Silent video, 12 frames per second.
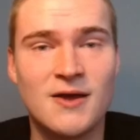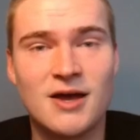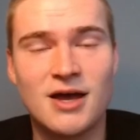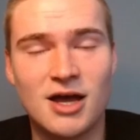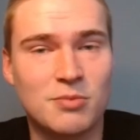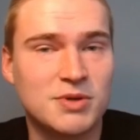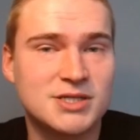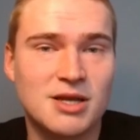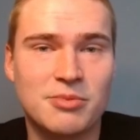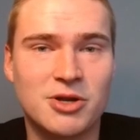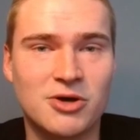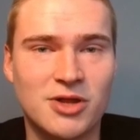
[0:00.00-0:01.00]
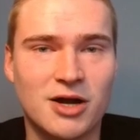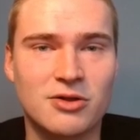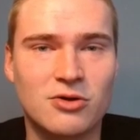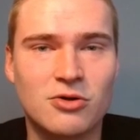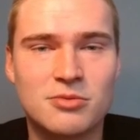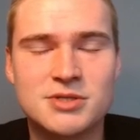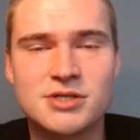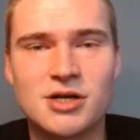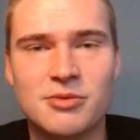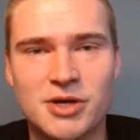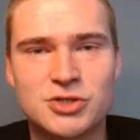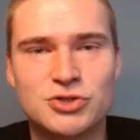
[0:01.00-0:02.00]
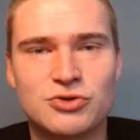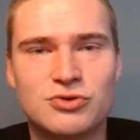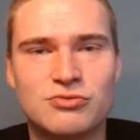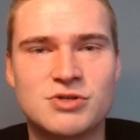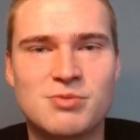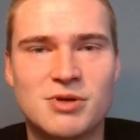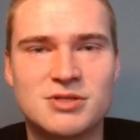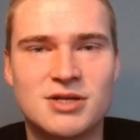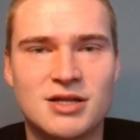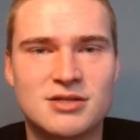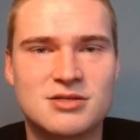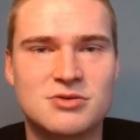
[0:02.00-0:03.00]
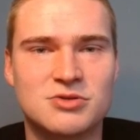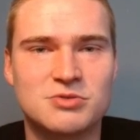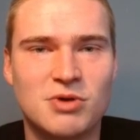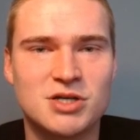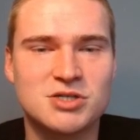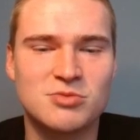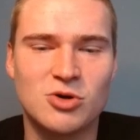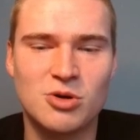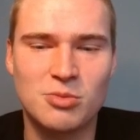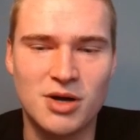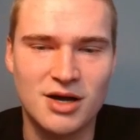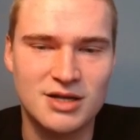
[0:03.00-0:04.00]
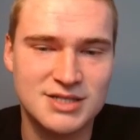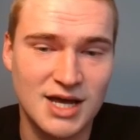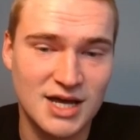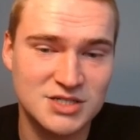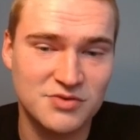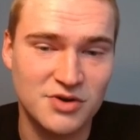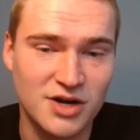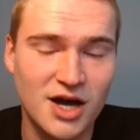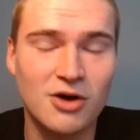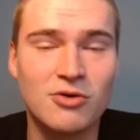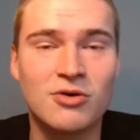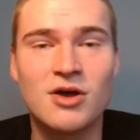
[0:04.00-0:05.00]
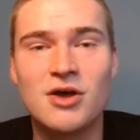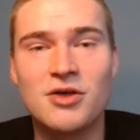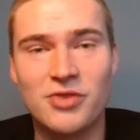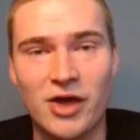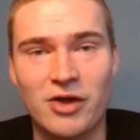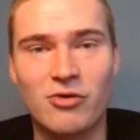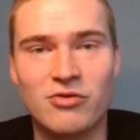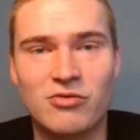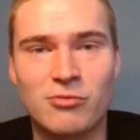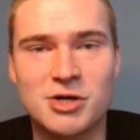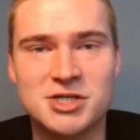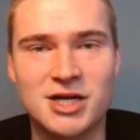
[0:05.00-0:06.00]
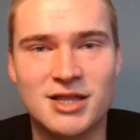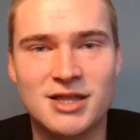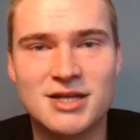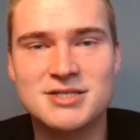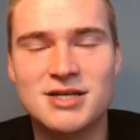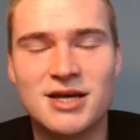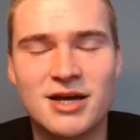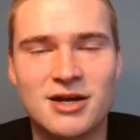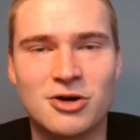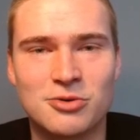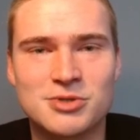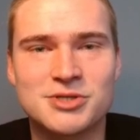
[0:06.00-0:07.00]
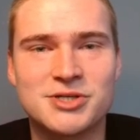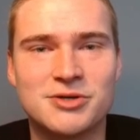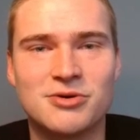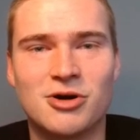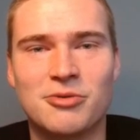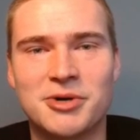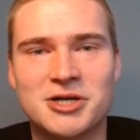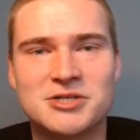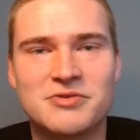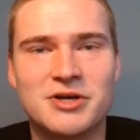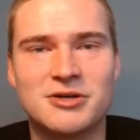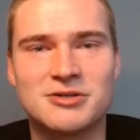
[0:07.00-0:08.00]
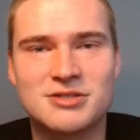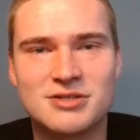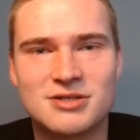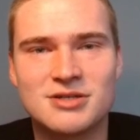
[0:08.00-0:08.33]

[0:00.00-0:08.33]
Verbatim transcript: uh, please let me know down in the comments and I'll make sure to respond to that as soon as possible. But as for now, thank you all for watching listening and I hope to see you all in my next videos.